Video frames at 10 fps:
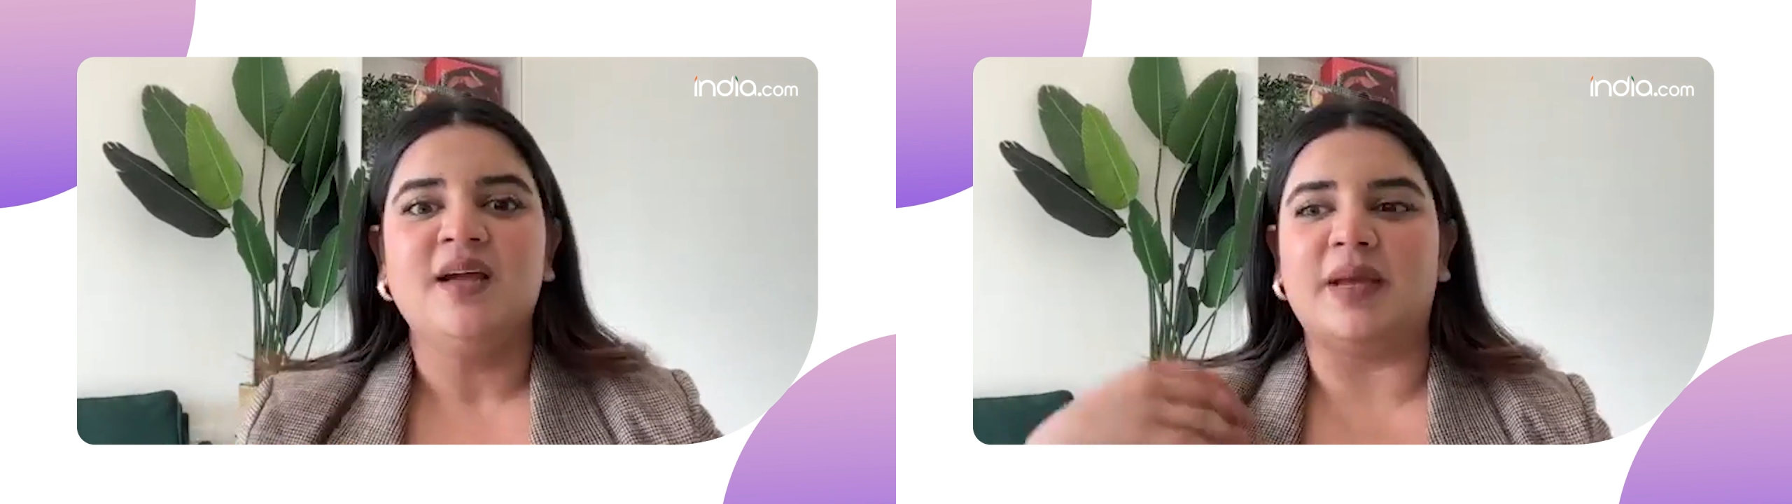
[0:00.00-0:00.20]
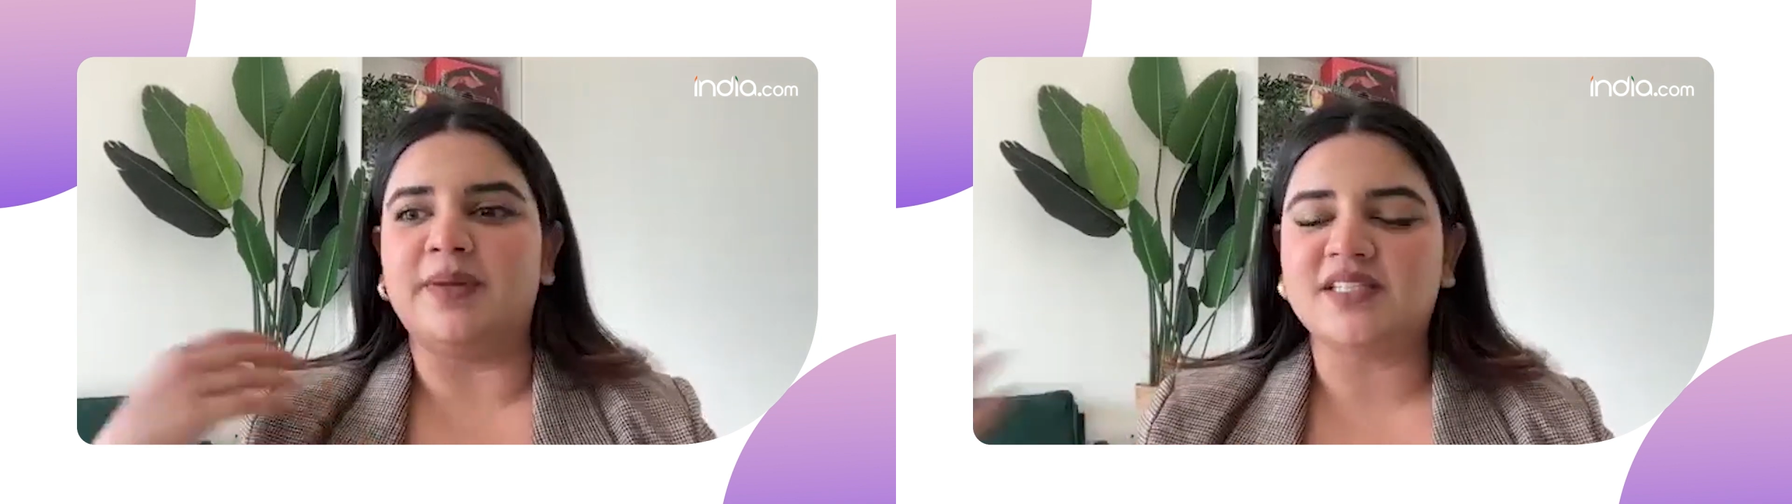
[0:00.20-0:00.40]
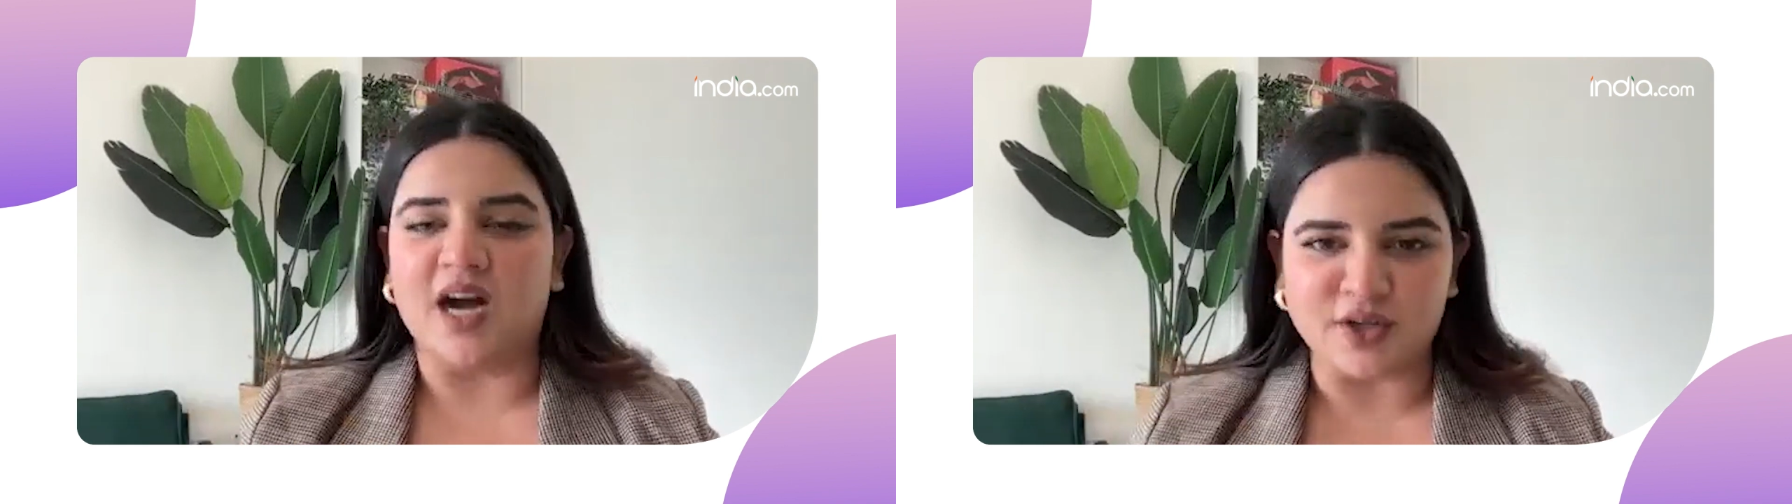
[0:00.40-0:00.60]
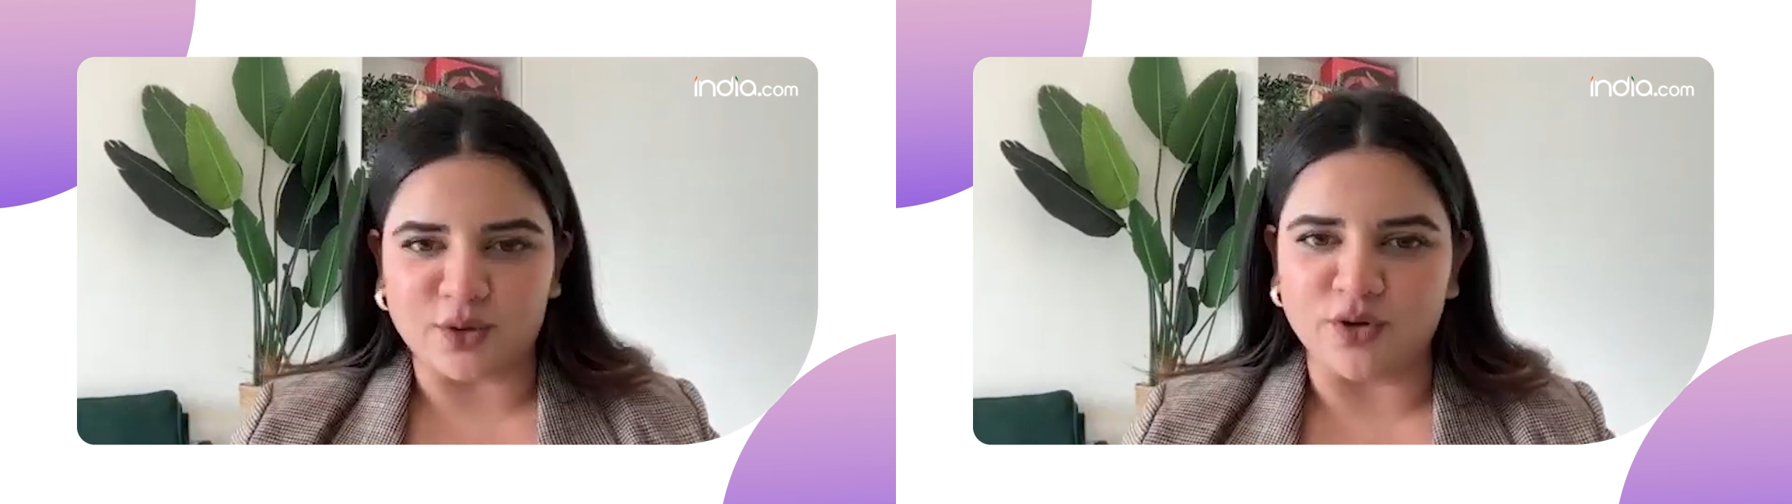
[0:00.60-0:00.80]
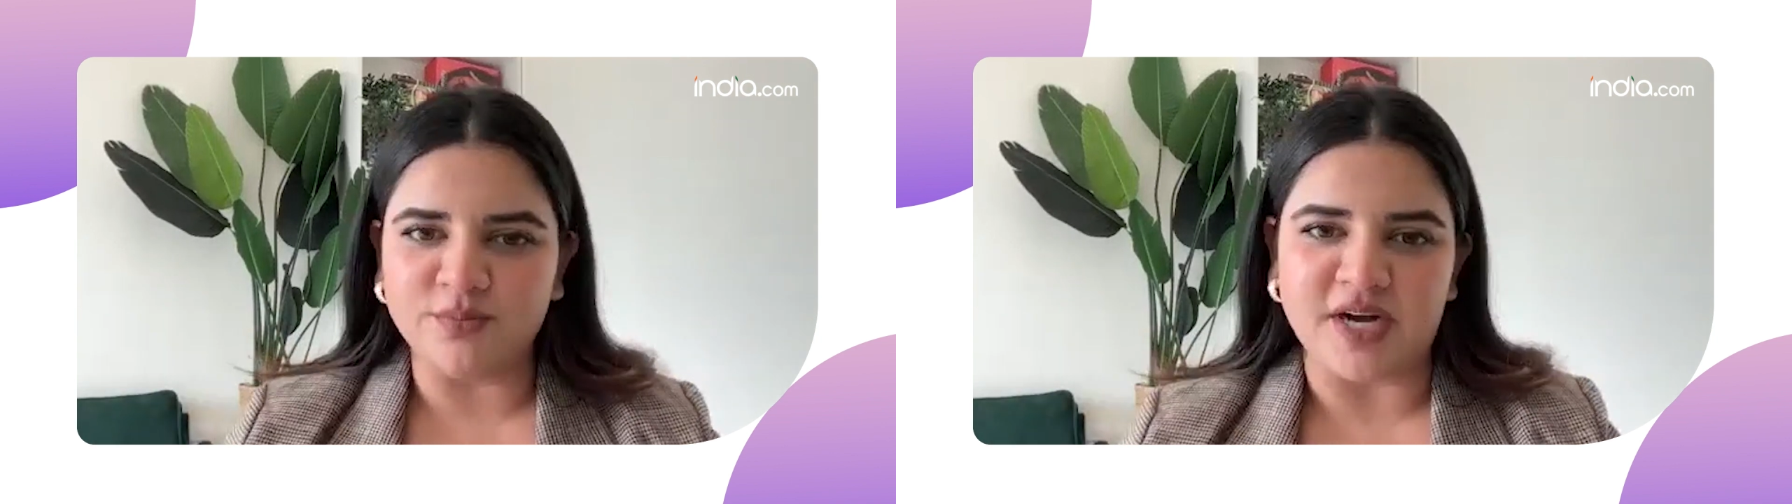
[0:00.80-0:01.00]
maybe start
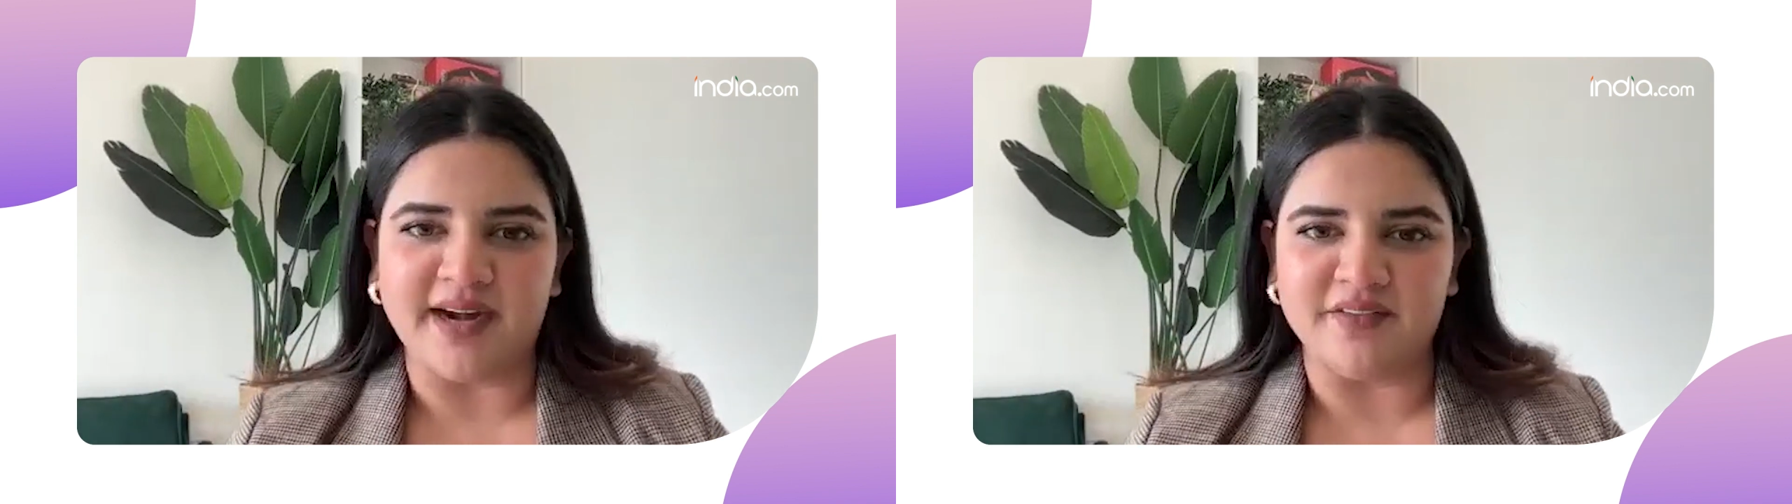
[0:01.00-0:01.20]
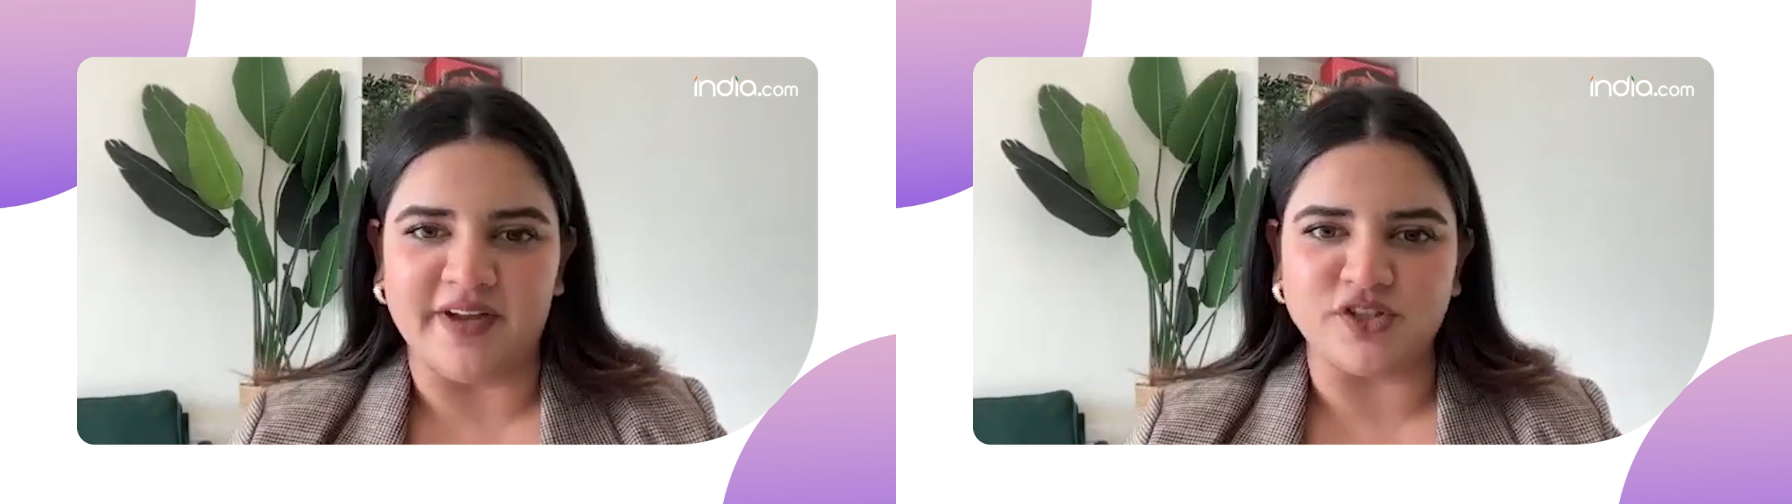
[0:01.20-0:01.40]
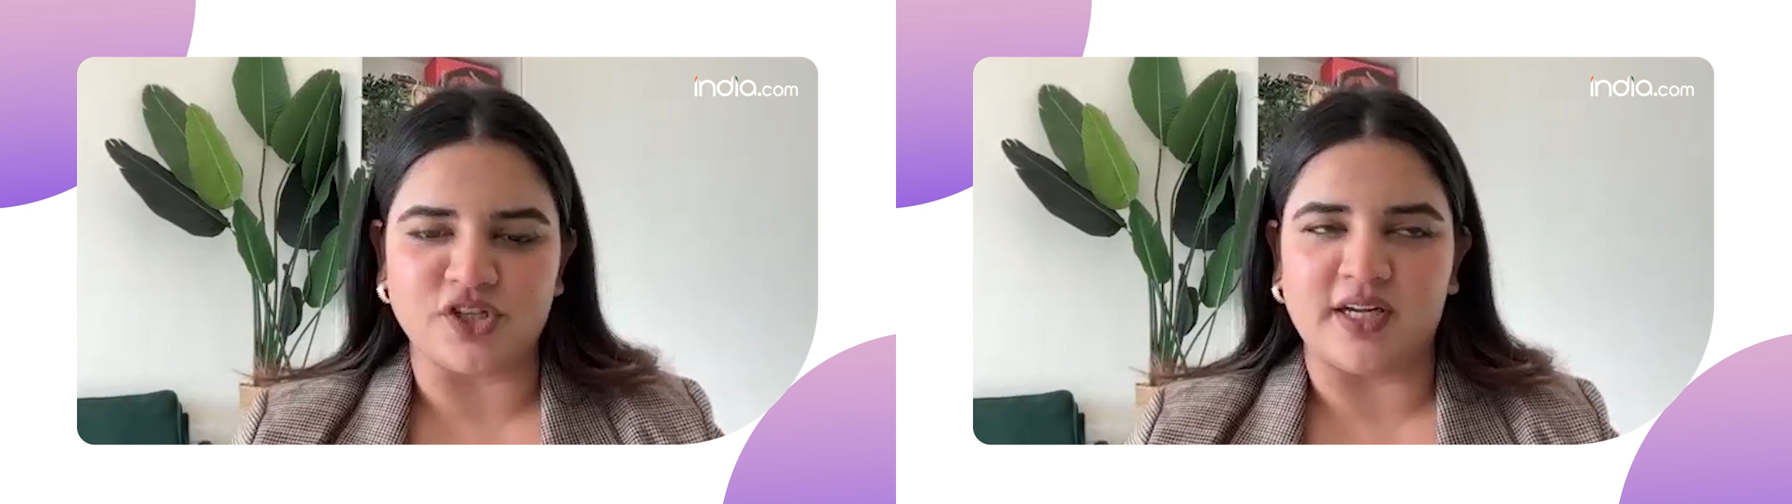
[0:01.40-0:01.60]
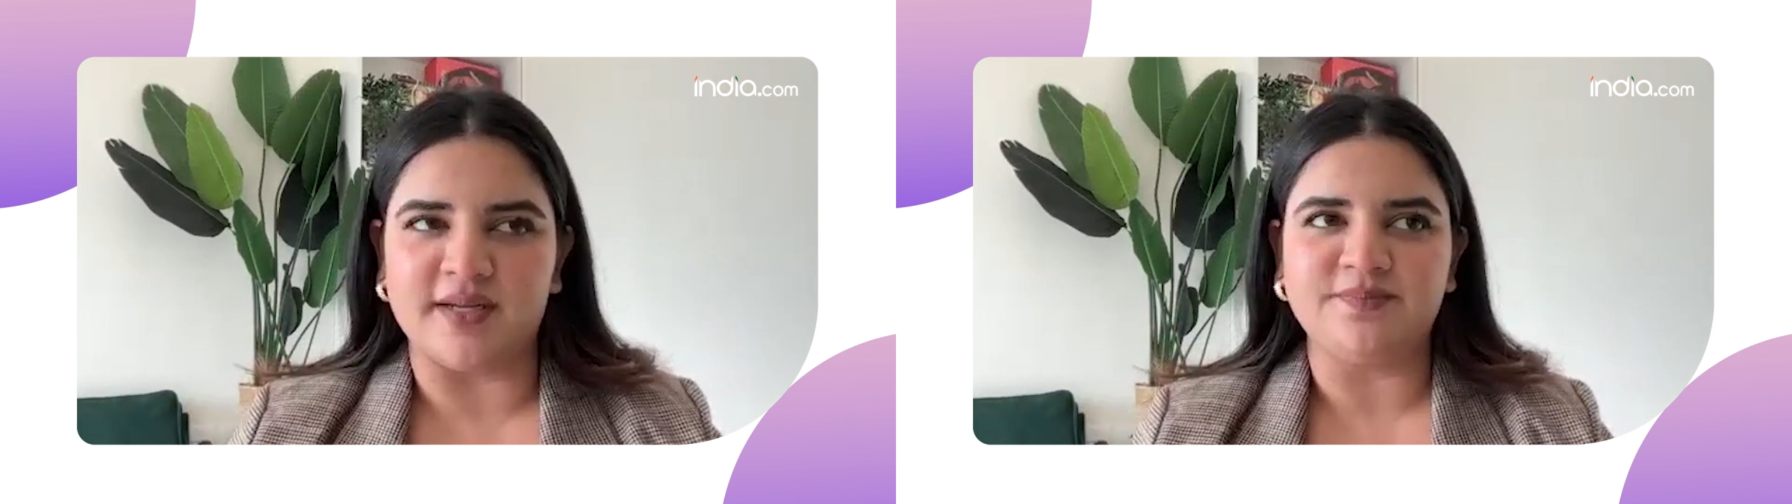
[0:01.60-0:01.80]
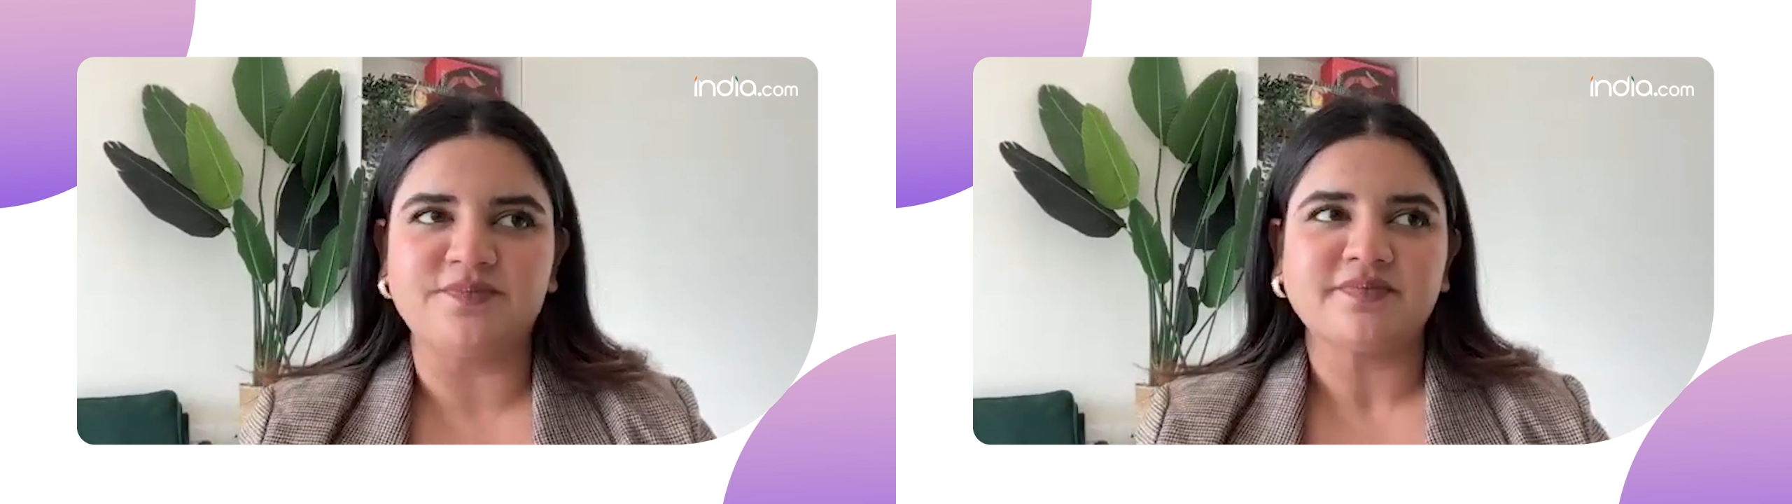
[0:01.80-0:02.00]
your own brand
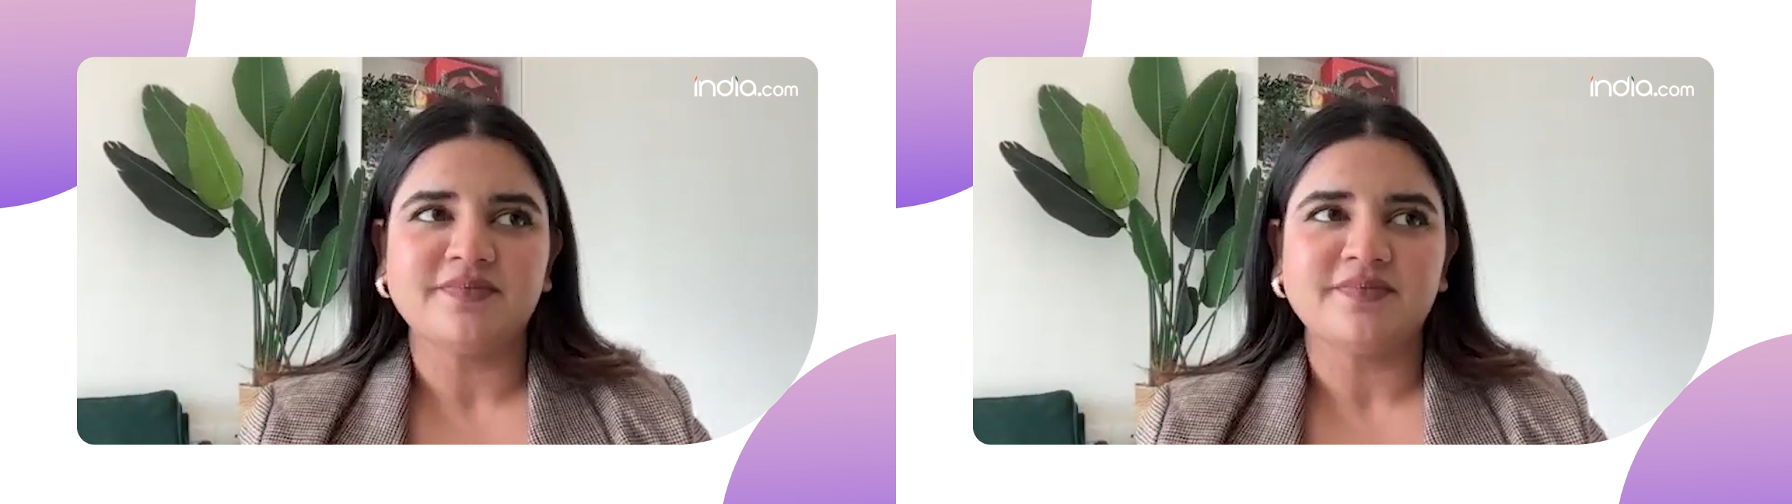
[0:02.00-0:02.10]
eventually.